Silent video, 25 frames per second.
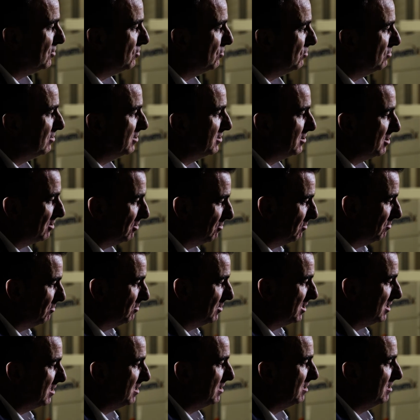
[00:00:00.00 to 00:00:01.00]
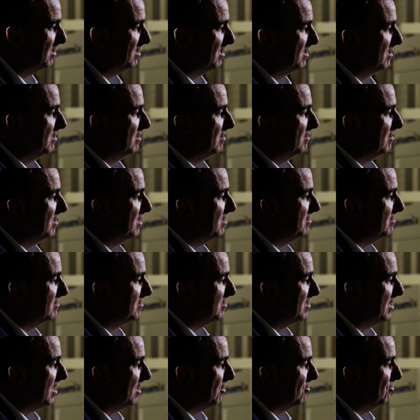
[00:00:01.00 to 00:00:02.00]
tool, so uh, that
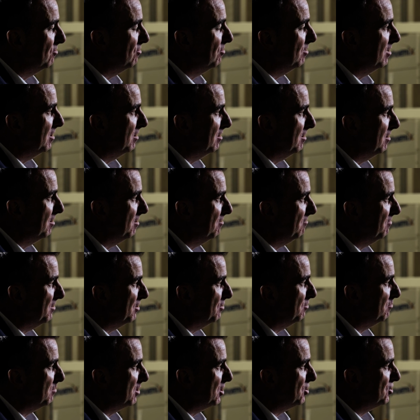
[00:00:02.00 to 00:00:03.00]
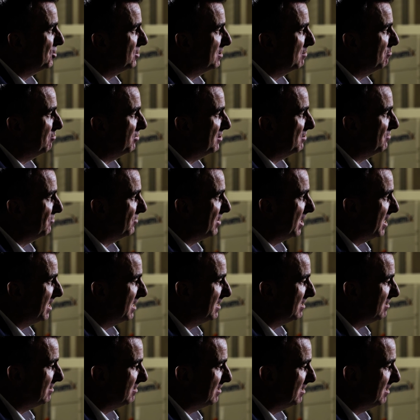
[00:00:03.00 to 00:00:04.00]
is now a very much
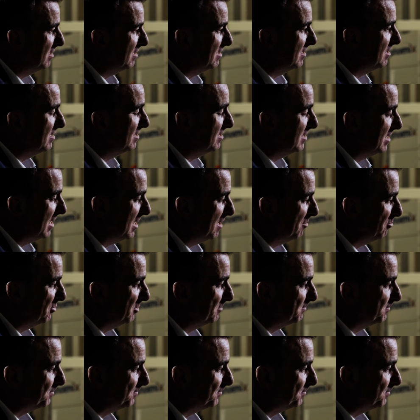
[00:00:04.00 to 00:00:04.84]
simplified setup.